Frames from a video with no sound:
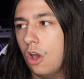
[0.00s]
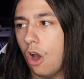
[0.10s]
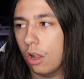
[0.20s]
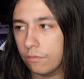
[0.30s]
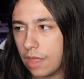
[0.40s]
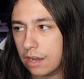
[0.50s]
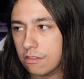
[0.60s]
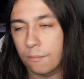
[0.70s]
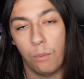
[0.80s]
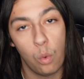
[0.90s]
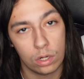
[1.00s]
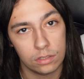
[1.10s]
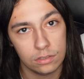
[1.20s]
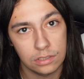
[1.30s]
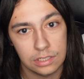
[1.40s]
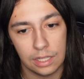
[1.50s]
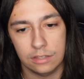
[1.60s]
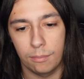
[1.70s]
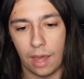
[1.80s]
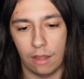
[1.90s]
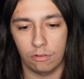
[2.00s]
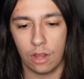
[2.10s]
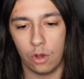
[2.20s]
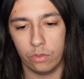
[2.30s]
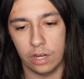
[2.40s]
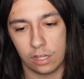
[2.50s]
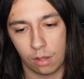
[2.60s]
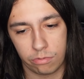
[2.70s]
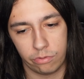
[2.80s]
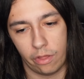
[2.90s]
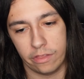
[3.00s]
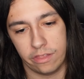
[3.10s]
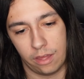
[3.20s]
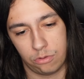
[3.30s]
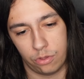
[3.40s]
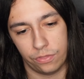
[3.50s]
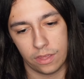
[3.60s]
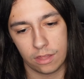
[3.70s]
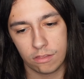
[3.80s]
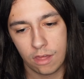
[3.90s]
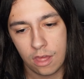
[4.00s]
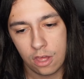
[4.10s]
All of that is important to let the buyer know that it comes with all these extra things.